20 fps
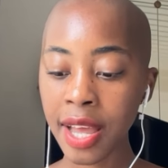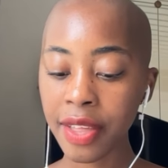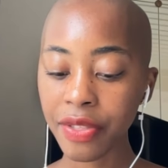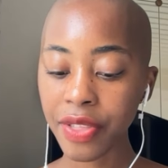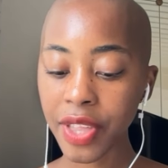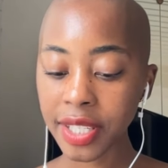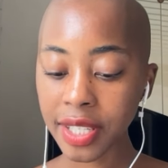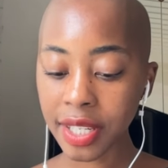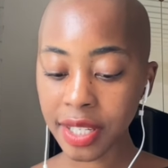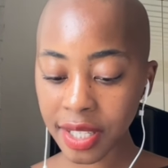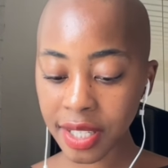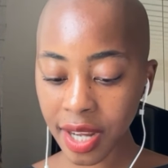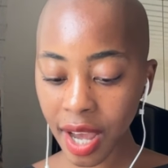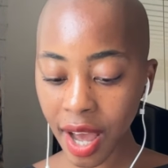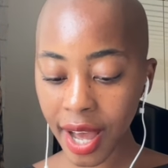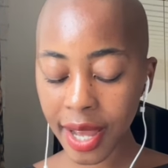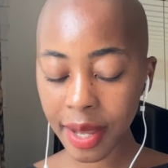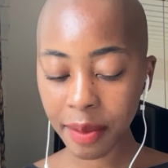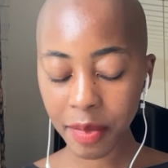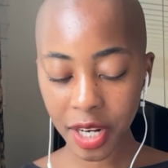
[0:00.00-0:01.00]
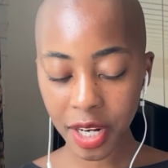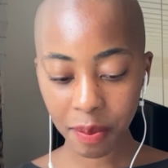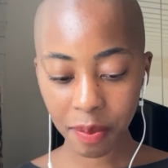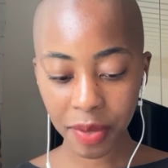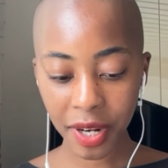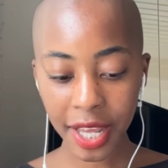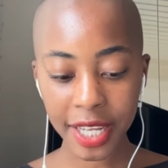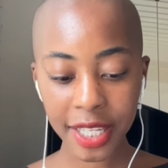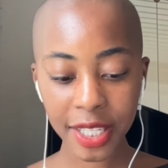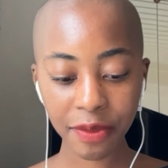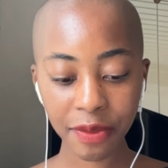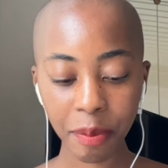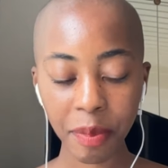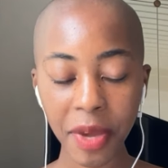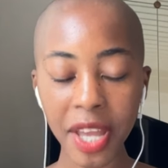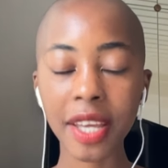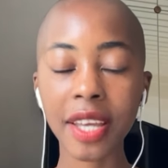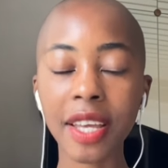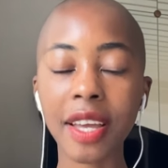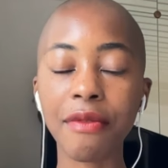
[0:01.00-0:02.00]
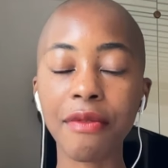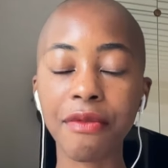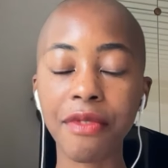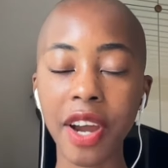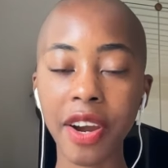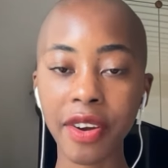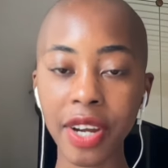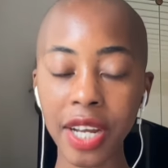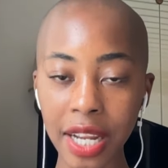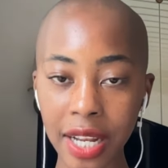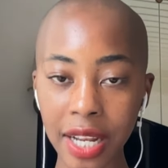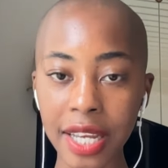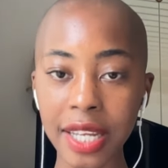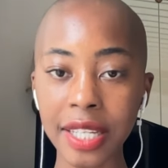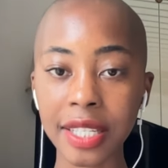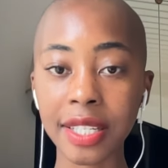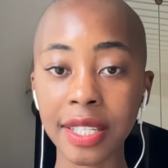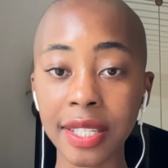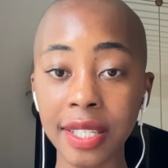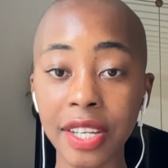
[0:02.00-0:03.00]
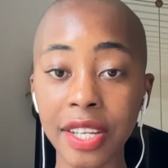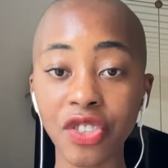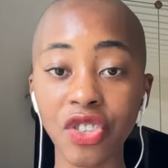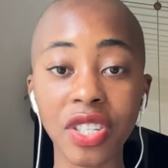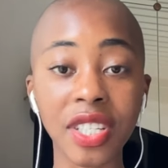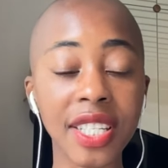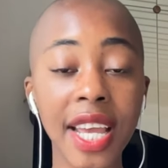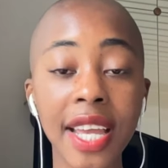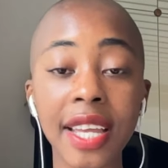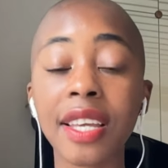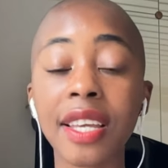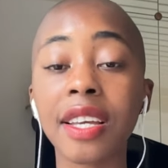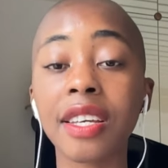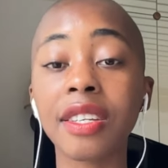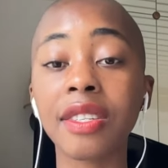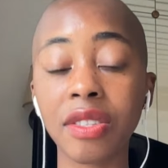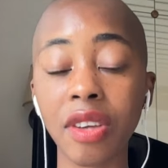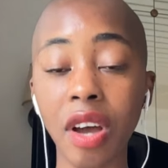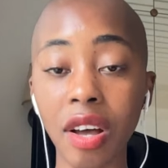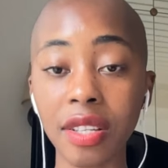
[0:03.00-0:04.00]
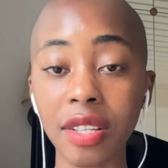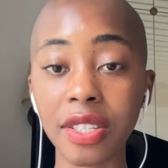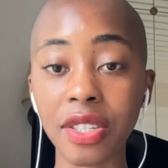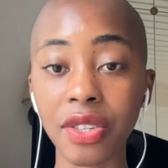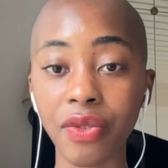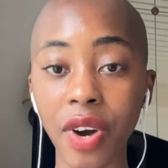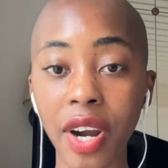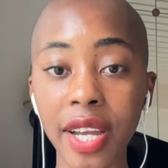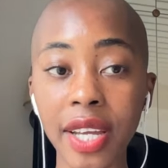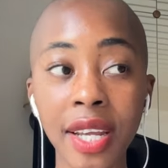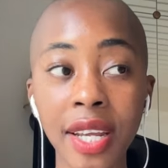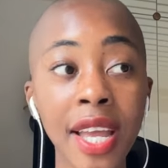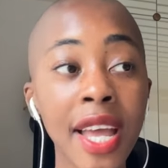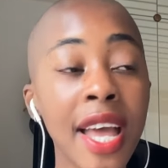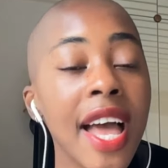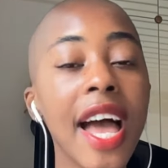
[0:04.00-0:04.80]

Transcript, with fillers: There's a time and a place for making a very clear decision, taking a stance, right?